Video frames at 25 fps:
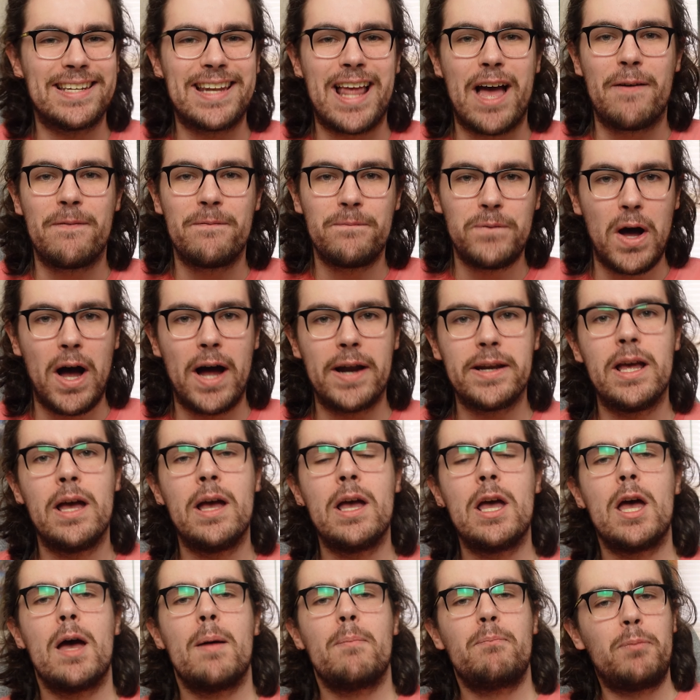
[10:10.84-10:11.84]
and have fun
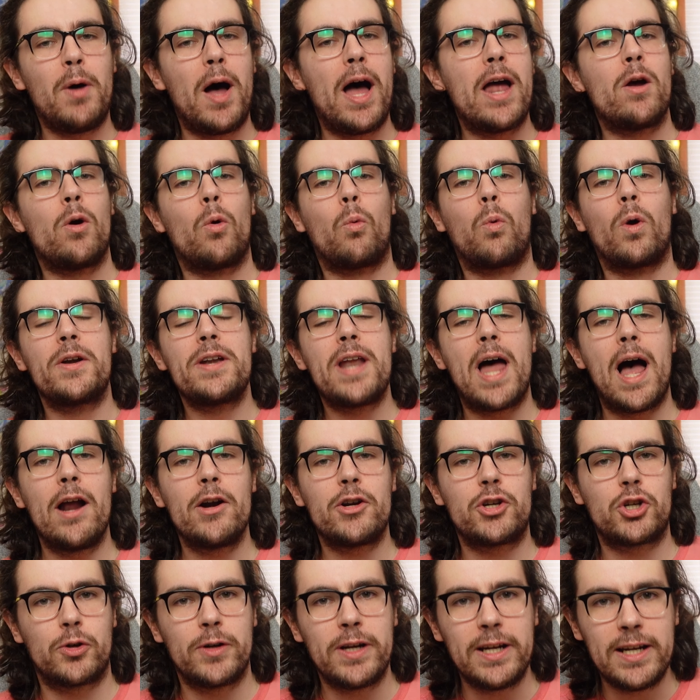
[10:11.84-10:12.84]
but we're
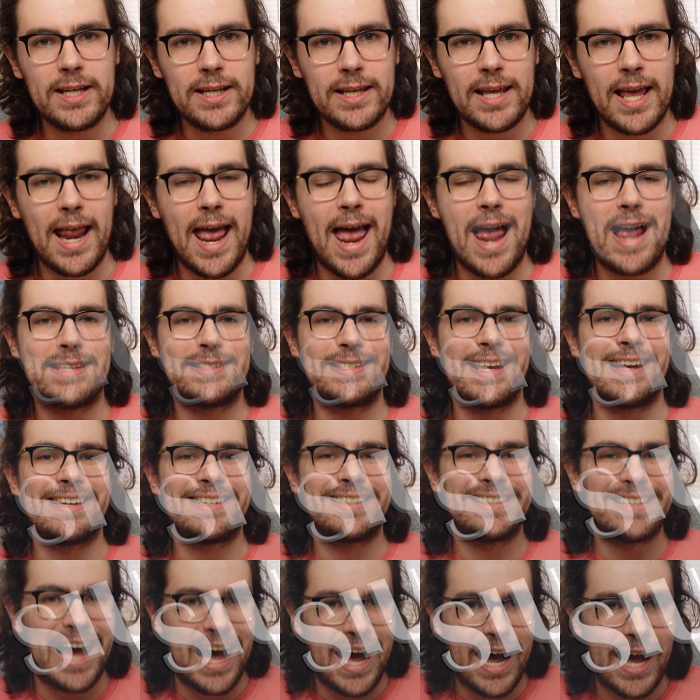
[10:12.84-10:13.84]
not treating it as
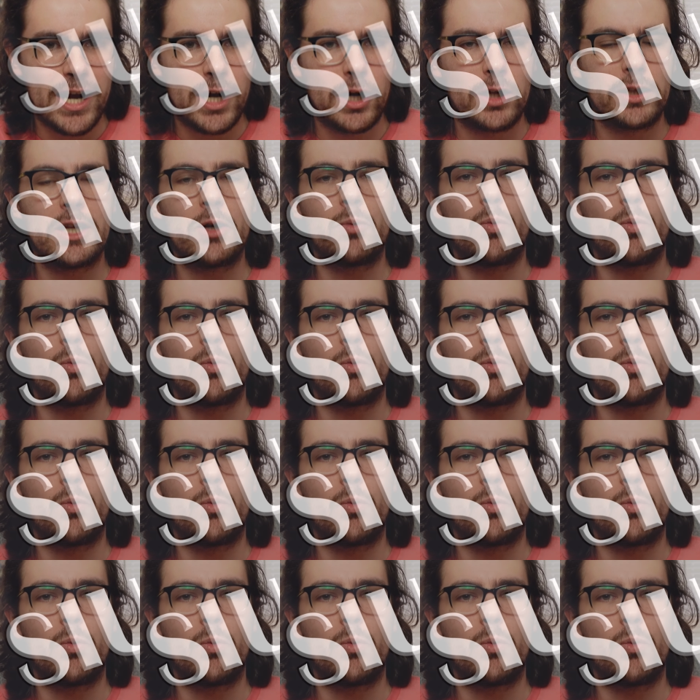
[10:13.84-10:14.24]
entirely